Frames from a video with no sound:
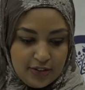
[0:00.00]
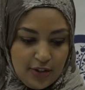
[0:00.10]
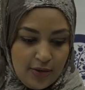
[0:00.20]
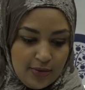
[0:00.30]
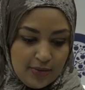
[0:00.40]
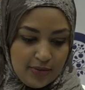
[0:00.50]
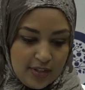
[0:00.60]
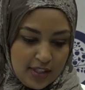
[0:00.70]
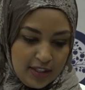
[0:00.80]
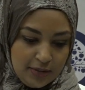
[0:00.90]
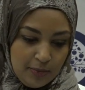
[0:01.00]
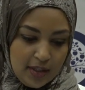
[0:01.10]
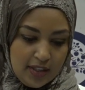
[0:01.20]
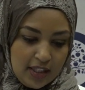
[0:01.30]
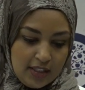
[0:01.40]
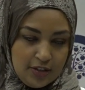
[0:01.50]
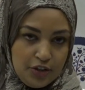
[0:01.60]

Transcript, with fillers: So this one, the